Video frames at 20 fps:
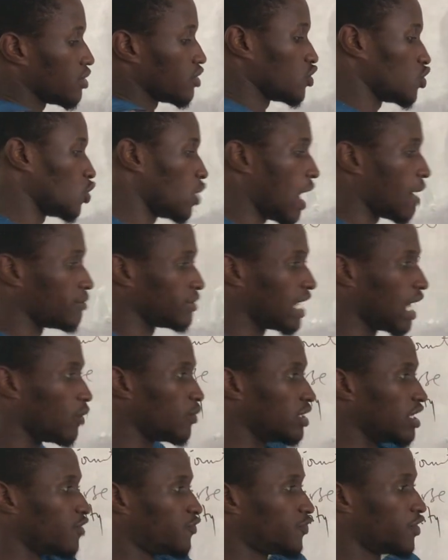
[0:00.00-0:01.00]
So I'm
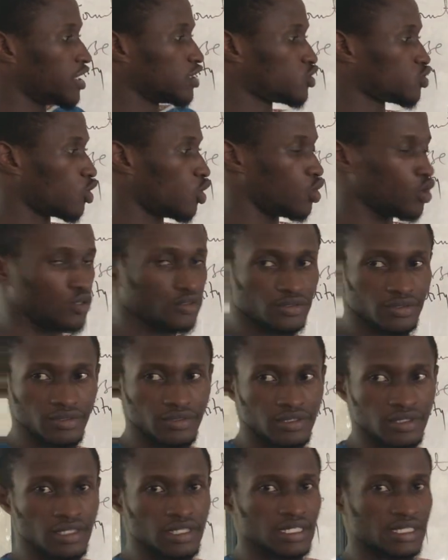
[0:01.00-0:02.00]
done with the first column.
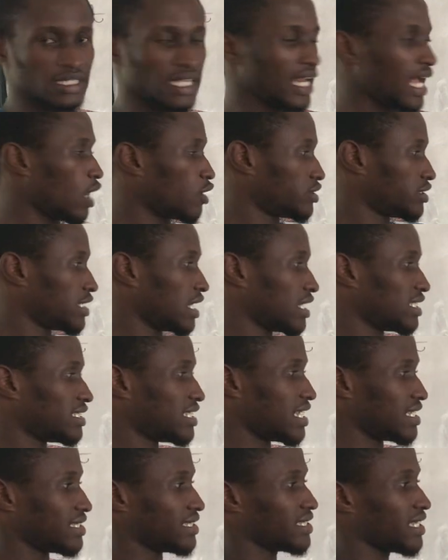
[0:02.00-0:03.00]
Then I'll take
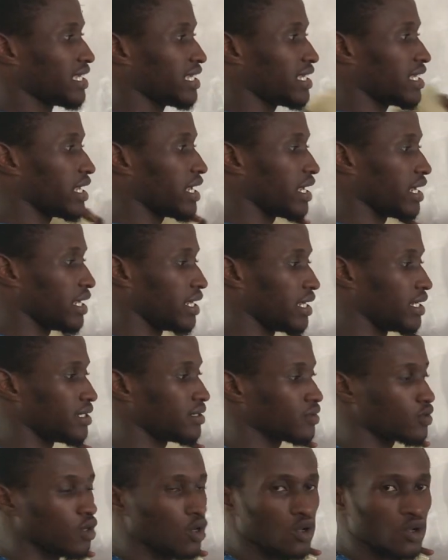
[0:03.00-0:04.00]
the
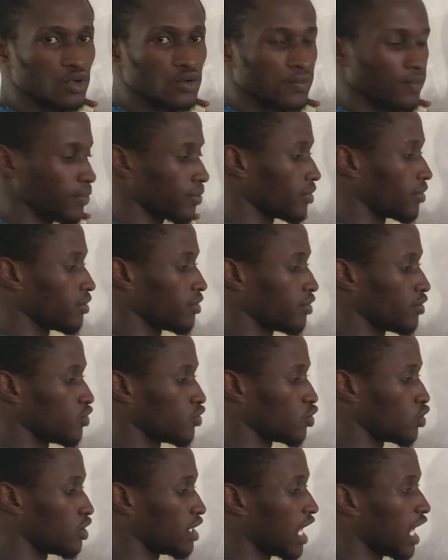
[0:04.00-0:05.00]
second column.
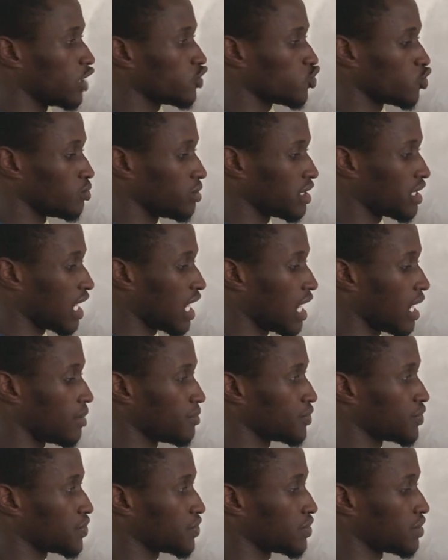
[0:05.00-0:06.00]
So that
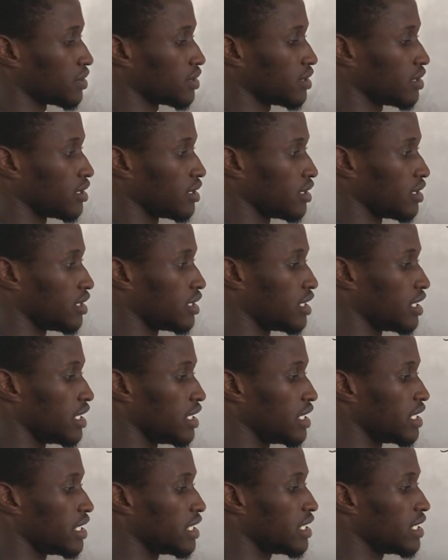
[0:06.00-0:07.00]
becomes
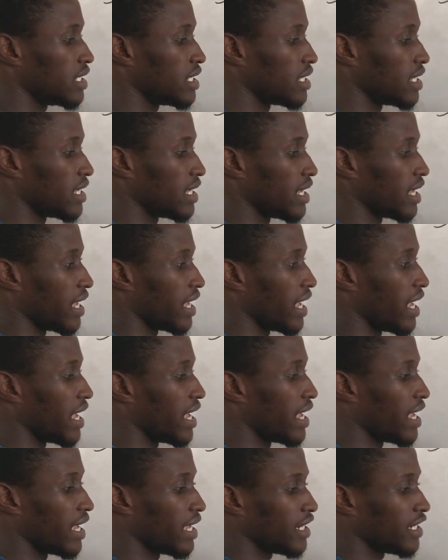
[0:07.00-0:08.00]
K
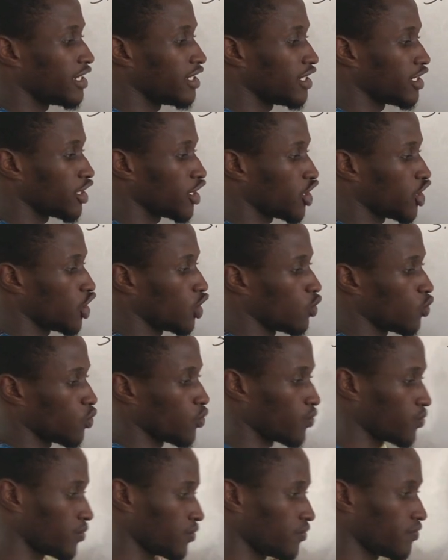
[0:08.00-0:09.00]
and Q.
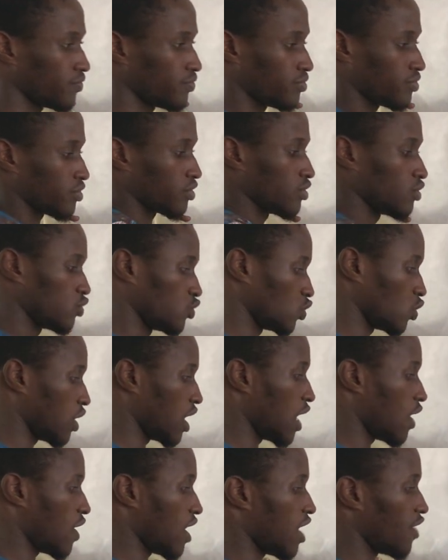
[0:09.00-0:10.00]
So
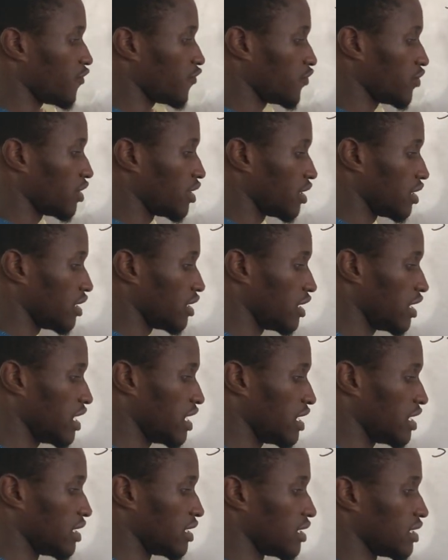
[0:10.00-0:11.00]
I'll have
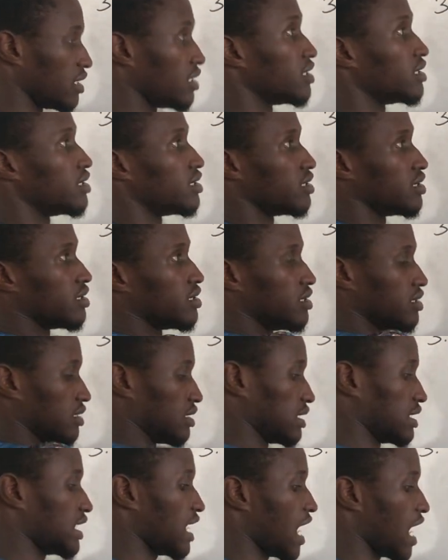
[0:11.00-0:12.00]
A
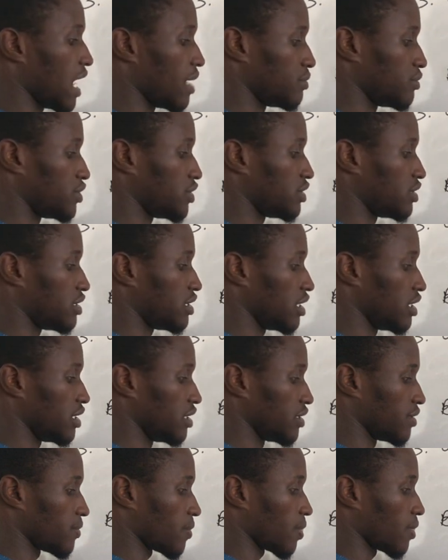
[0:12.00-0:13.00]
times K
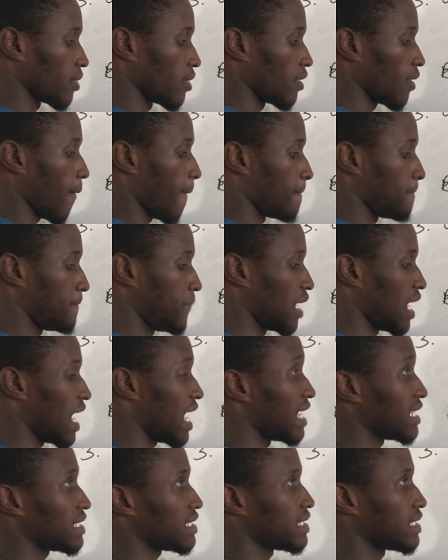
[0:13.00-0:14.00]

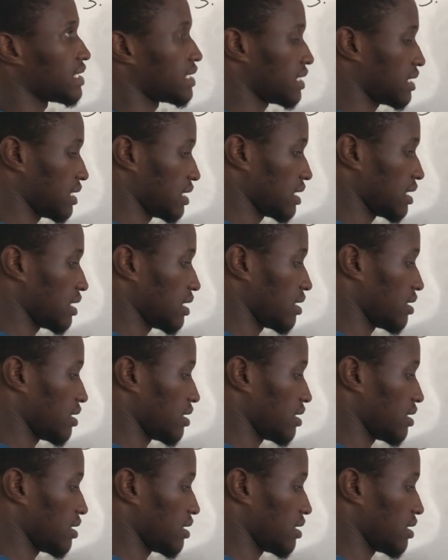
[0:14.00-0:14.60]
plus